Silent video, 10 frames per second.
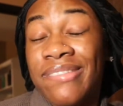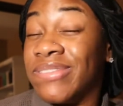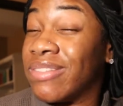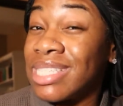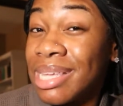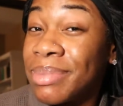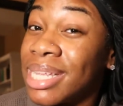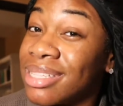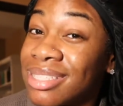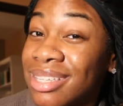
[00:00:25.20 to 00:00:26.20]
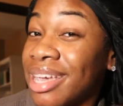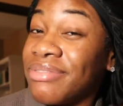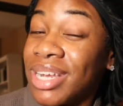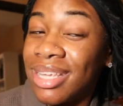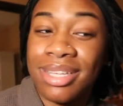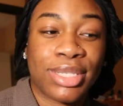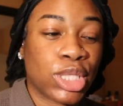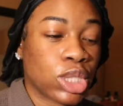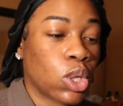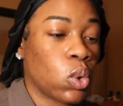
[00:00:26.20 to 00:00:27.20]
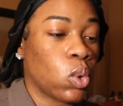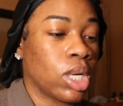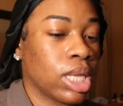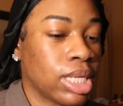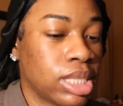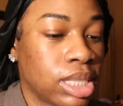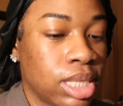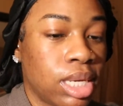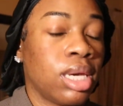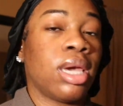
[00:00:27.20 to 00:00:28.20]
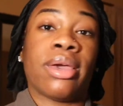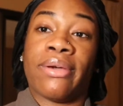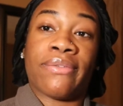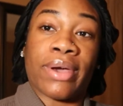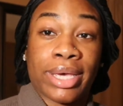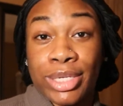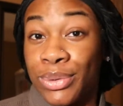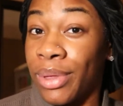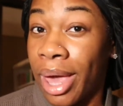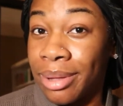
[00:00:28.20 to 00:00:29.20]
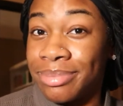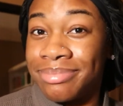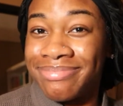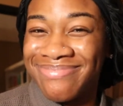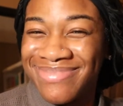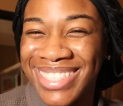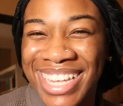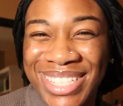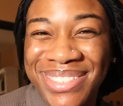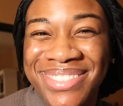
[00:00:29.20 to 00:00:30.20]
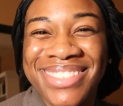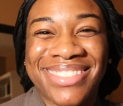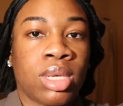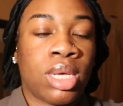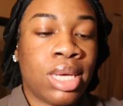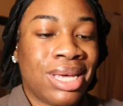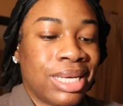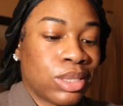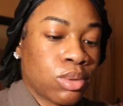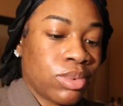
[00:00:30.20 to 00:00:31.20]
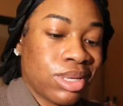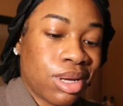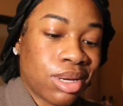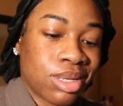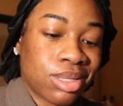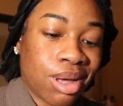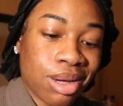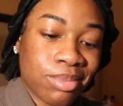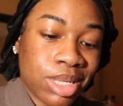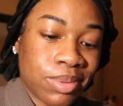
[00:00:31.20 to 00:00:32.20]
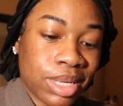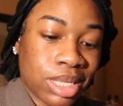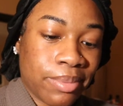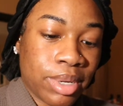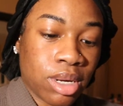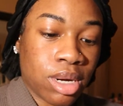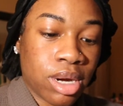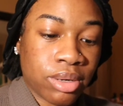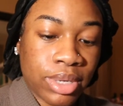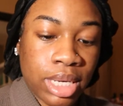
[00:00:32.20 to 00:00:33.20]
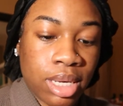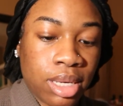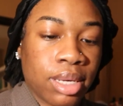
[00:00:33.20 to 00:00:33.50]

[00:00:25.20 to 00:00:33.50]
15 minutes to get ready. So let's see if I can do that. Stay tuned. So I'm really not gonna talk much because I'm in a hurry,